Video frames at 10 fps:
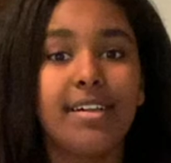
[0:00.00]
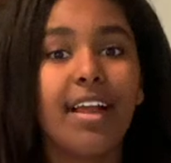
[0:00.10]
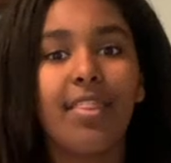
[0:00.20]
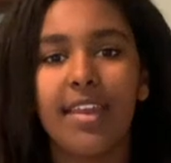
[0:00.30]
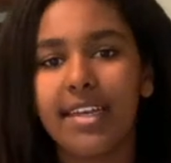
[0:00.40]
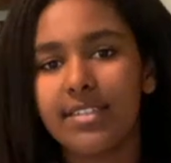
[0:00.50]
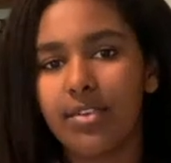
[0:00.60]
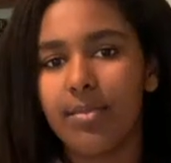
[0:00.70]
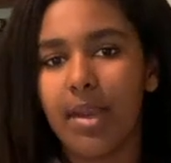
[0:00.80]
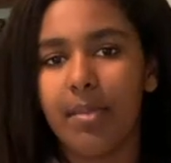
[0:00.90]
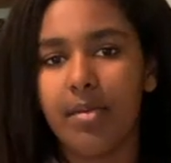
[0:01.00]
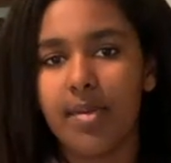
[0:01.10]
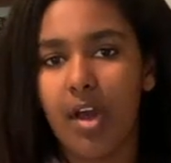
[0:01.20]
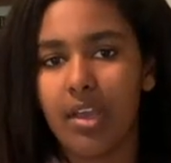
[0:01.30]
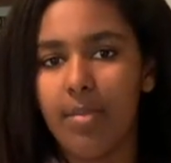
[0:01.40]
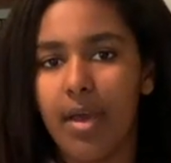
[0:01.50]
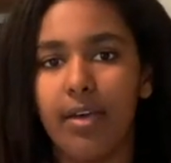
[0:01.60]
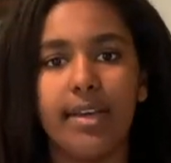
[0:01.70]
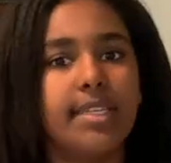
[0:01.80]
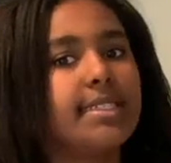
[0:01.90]
the next dorm that I'm going to be talking
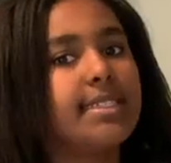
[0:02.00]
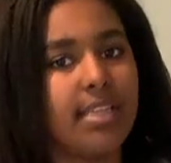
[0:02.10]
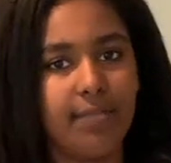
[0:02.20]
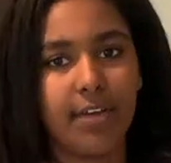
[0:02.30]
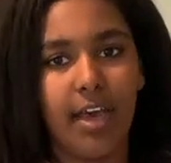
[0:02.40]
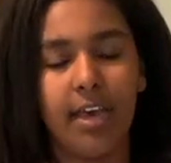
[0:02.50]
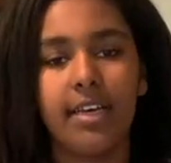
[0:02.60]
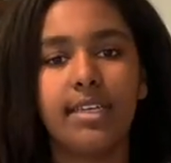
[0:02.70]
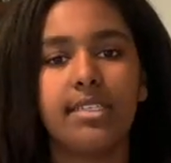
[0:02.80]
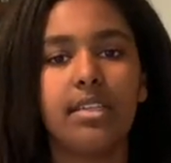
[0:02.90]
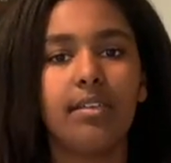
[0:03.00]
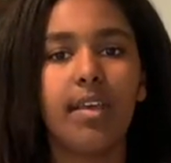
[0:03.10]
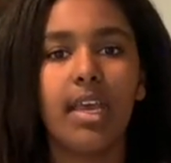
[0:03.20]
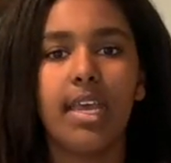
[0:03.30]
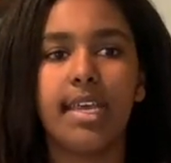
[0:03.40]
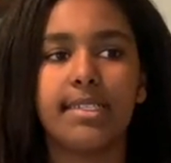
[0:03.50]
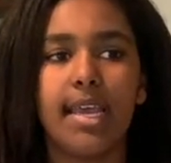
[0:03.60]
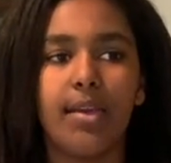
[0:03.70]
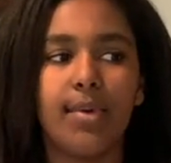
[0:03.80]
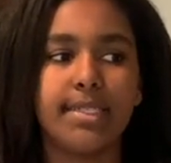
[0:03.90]
about is Slivka. Slivka is
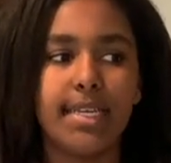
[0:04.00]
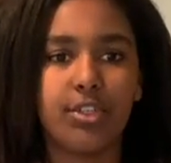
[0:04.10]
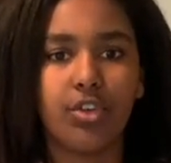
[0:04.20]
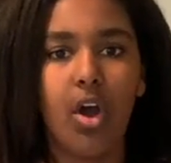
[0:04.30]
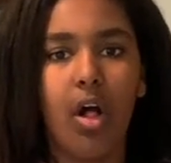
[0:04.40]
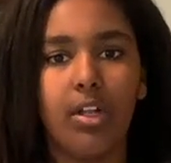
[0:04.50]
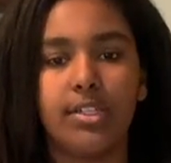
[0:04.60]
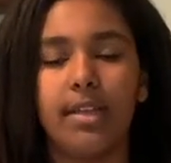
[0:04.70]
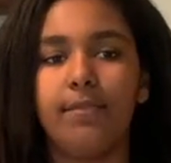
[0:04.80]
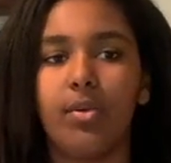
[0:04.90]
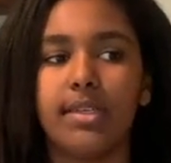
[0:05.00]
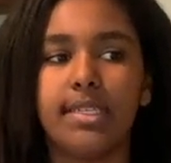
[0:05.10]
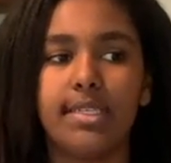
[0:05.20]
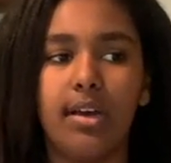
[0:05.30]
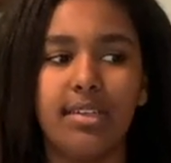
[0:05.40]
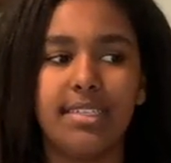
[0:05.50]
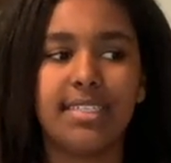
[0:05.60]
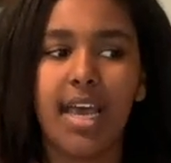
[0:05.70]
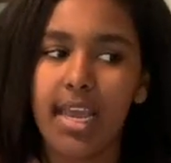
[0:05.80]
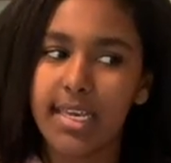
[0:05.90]
a residential college that focuses on
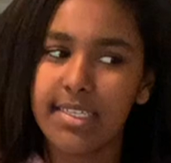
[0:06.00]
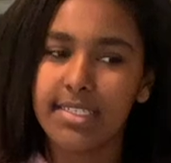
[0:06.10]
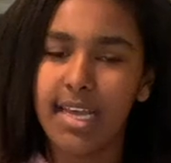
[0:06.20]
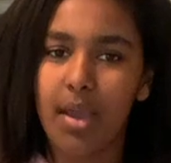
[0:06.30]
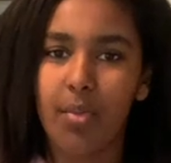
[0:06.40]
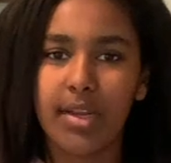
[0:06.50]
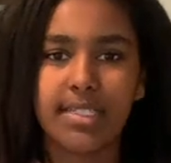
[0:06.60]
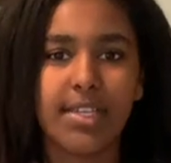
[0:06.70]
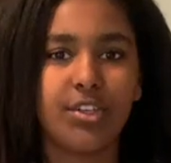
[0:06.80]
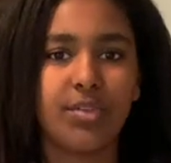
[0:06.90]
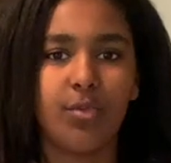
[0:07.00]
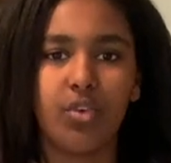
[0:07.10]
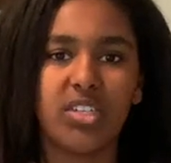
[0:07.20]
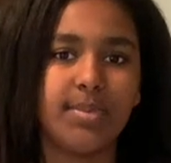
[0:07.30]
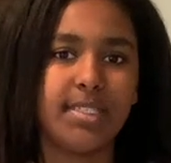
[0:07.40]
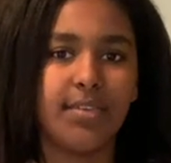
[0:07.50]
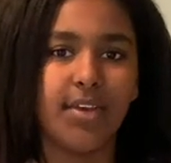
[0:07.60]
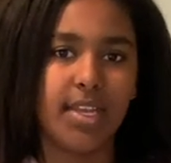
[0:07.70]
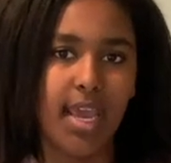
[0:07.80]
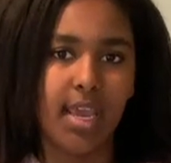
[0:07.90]
science. I want to say there's a more specific
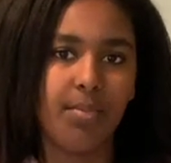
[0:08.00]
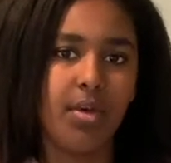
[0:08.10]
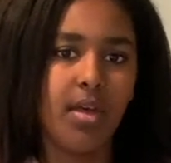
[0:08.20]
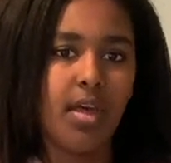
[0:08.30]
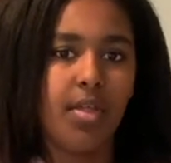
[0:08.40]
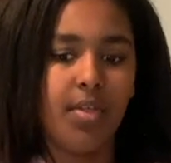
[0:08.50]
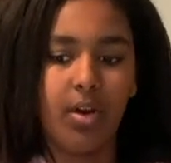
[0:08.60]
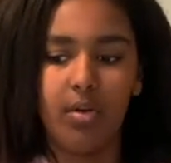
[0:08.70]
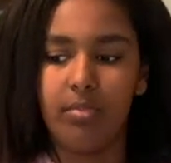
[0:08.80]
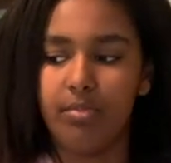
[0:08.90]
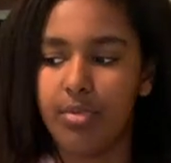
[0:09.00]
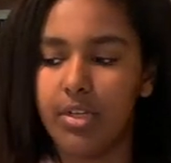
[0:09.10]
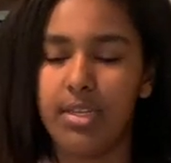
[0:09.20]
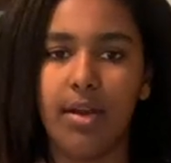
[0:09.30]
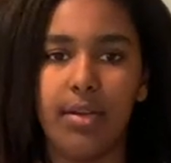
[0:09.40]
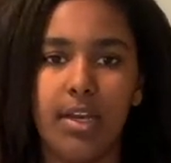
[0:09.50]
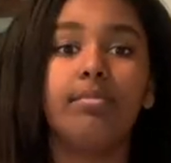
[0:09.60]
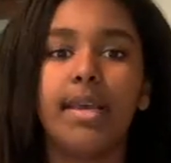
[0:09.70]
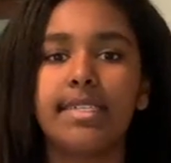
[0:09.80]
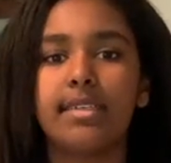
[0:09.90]
name that I'll put down here.
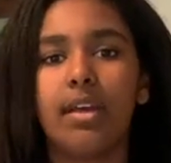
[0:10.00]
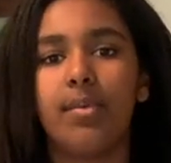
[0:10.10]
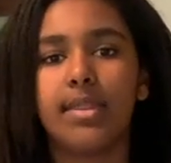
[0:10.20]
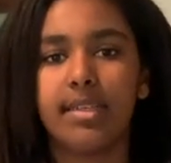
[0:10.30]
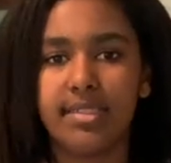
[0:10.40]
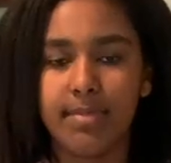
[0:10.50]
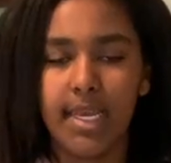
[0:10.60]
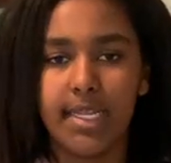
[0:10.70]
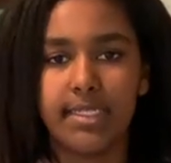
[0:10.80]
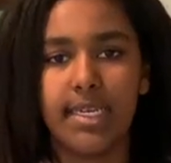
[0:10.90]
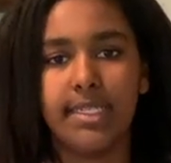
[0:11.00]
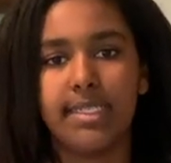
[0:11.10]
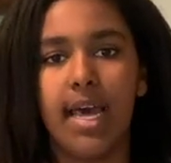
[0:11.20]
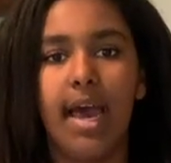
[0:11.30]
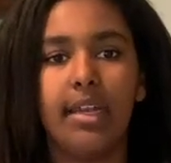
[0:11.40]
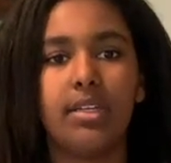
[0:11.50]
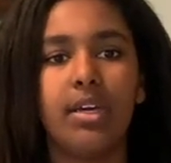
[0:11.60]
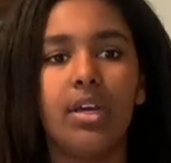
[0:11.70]
Basically what this means is that